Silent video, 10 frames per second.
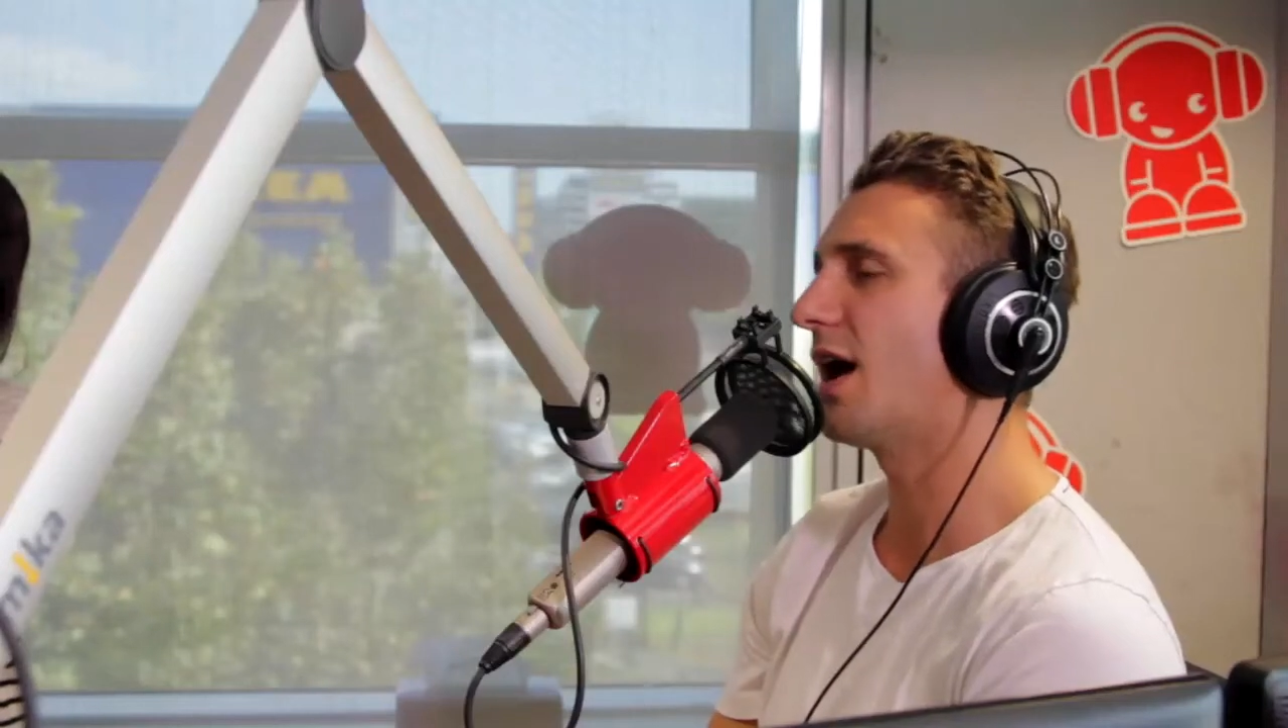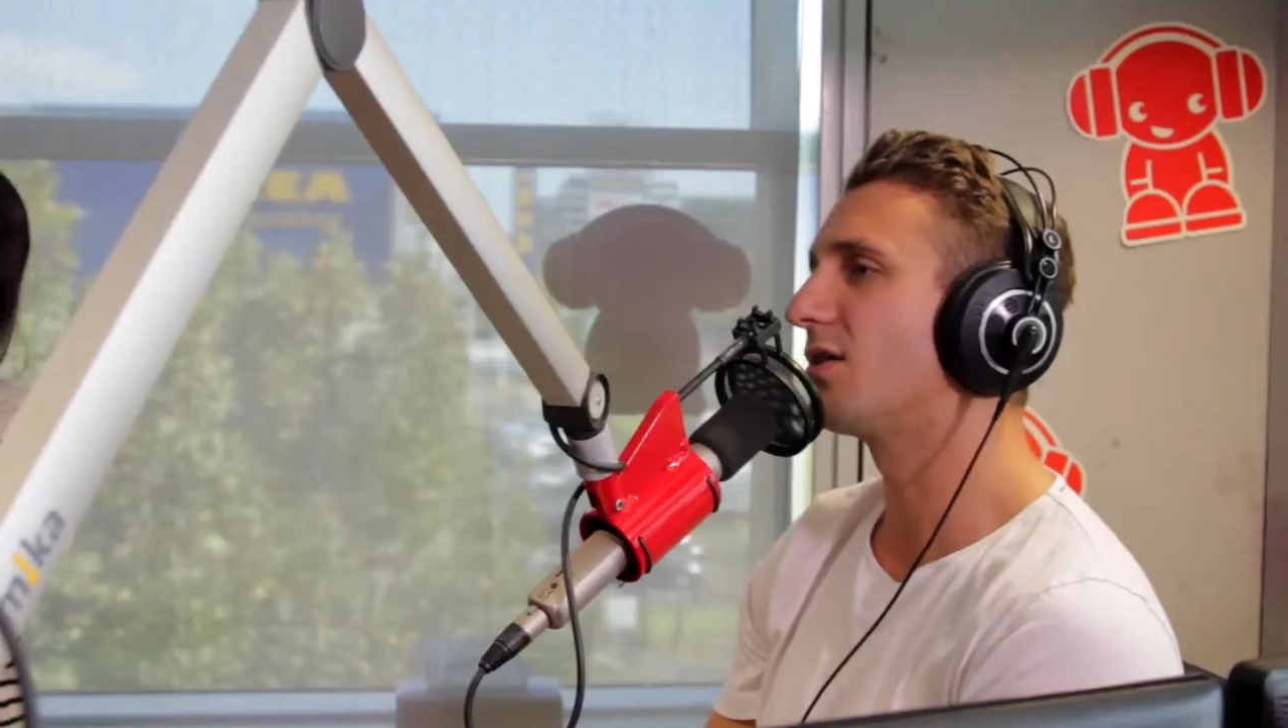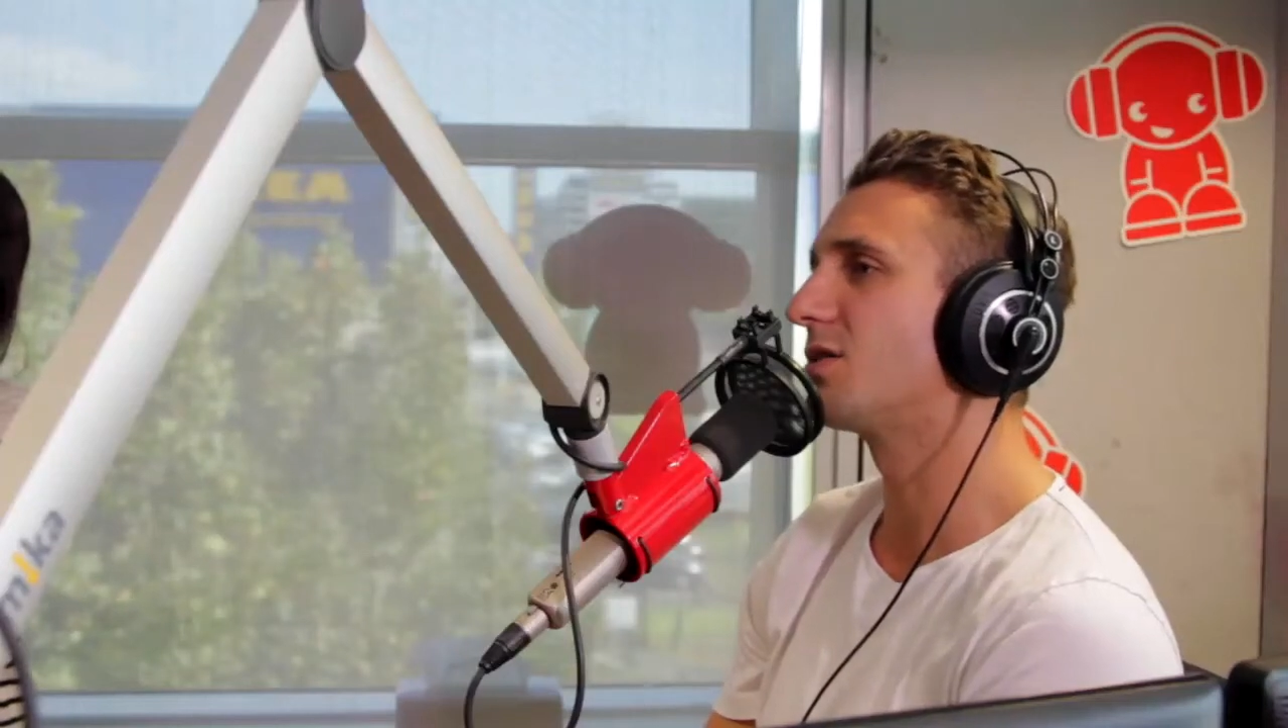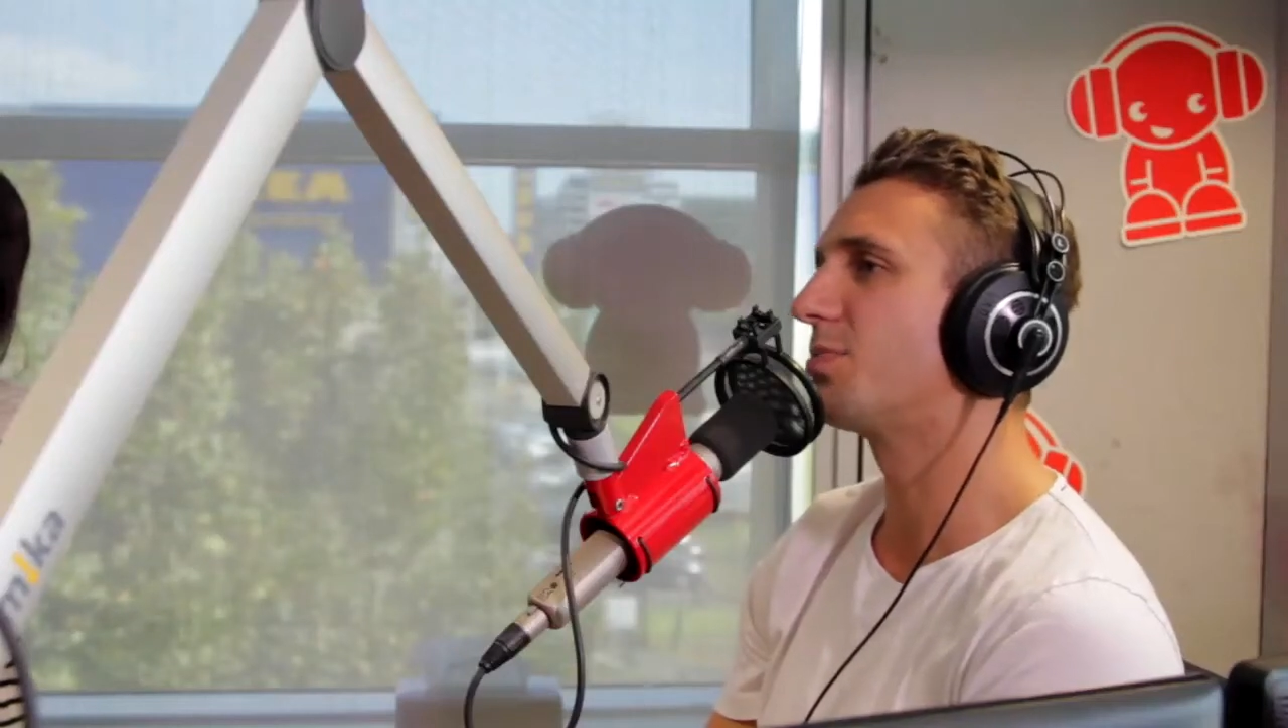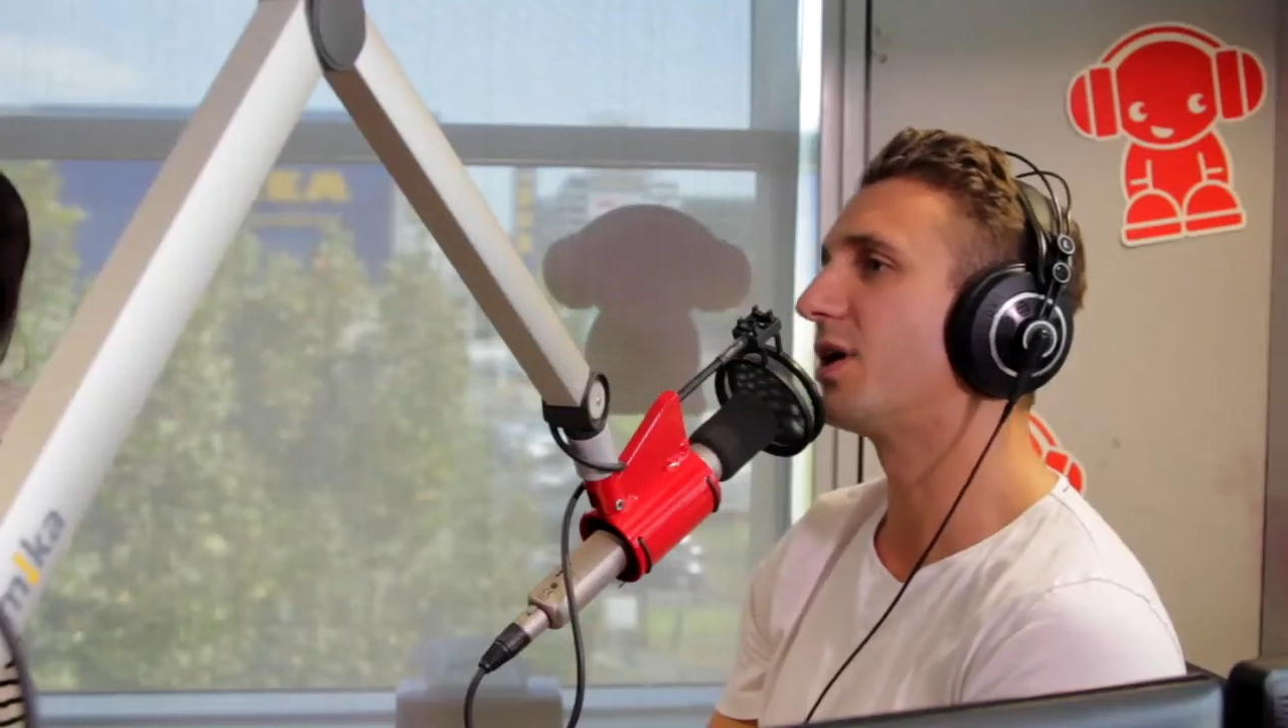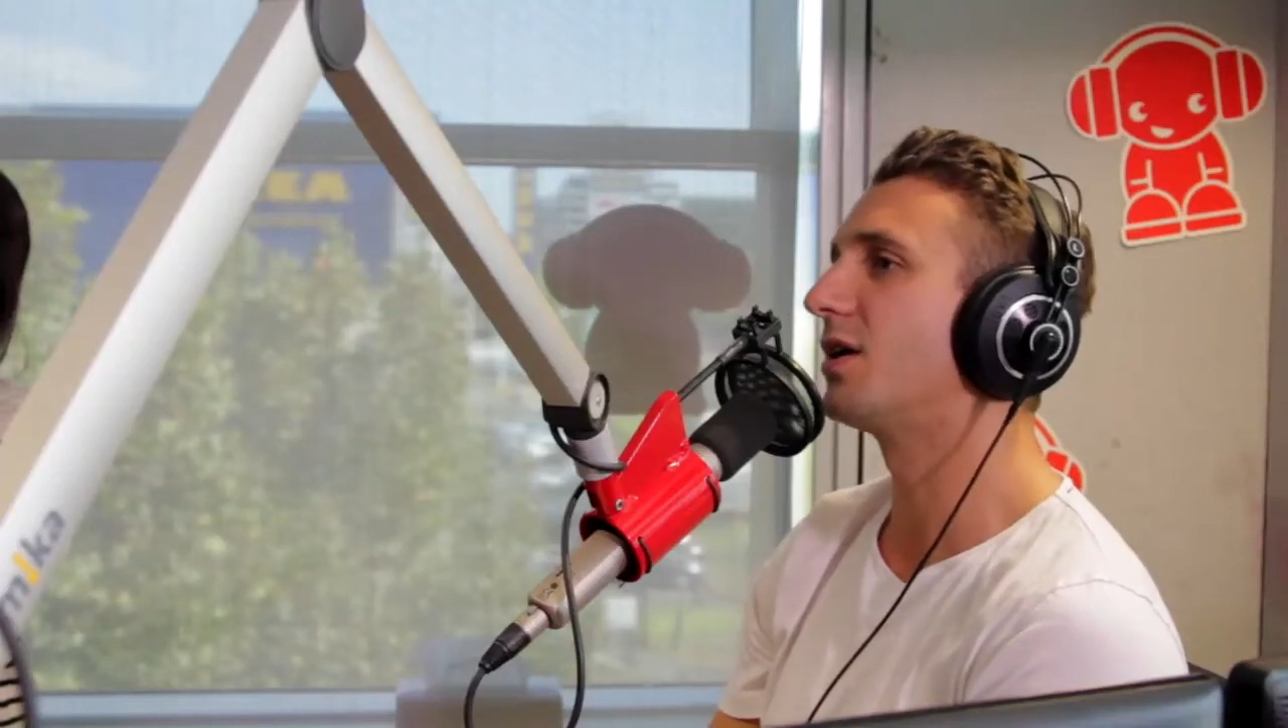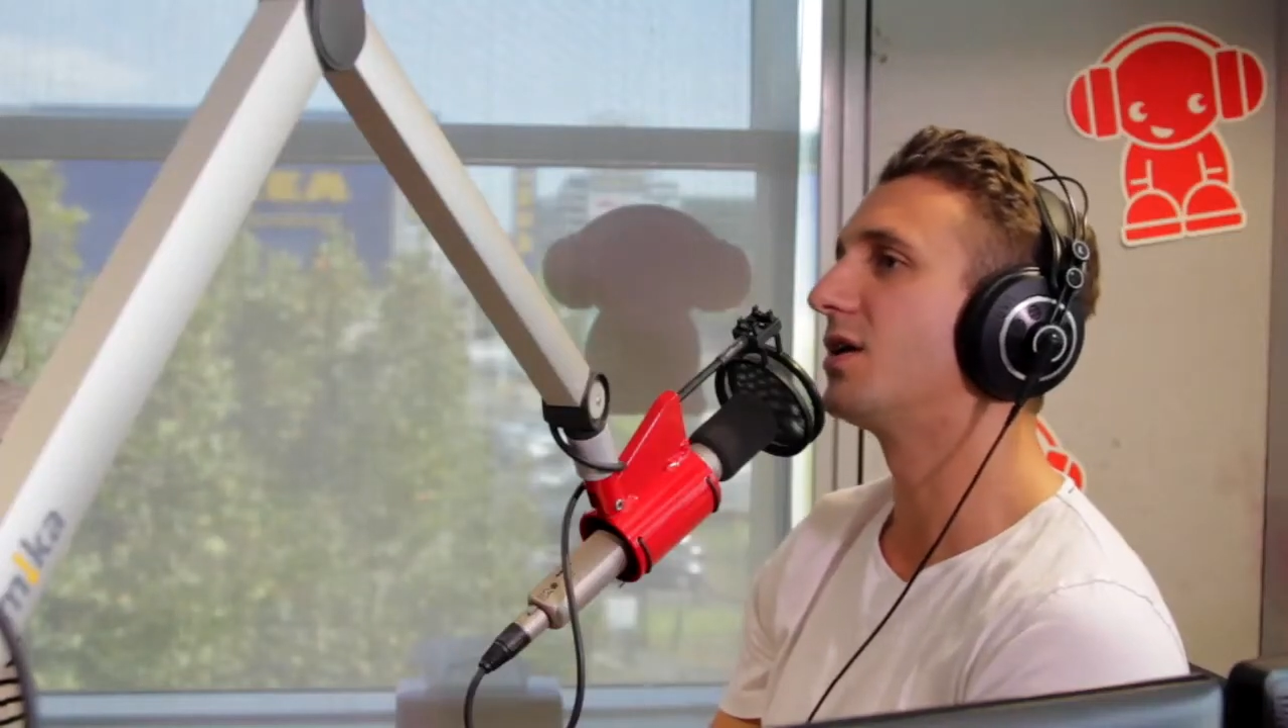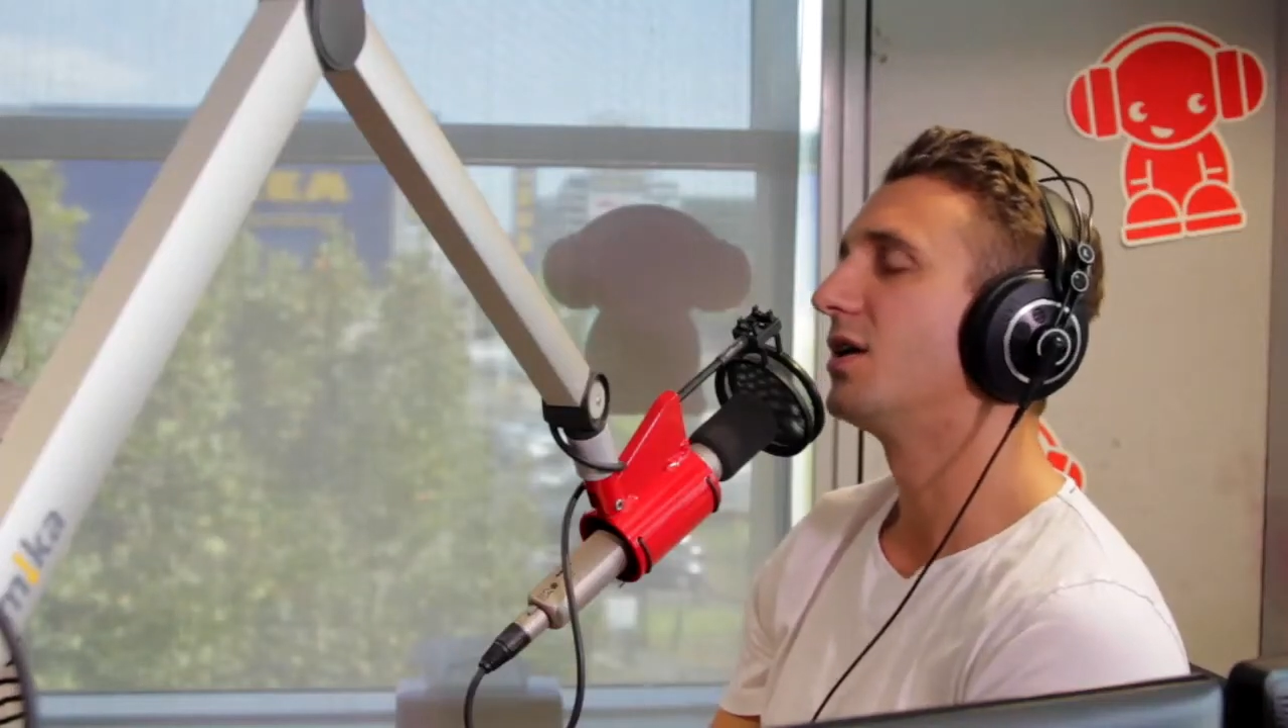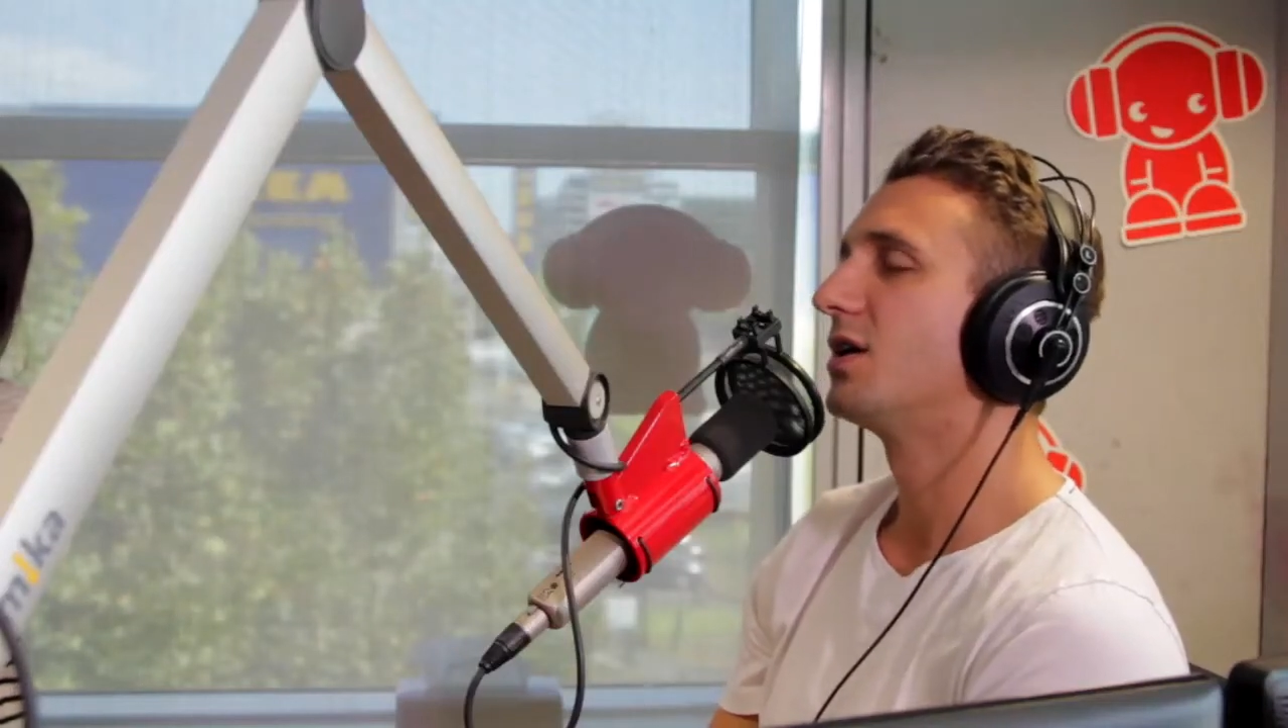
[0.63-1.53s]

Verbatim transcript: how's it been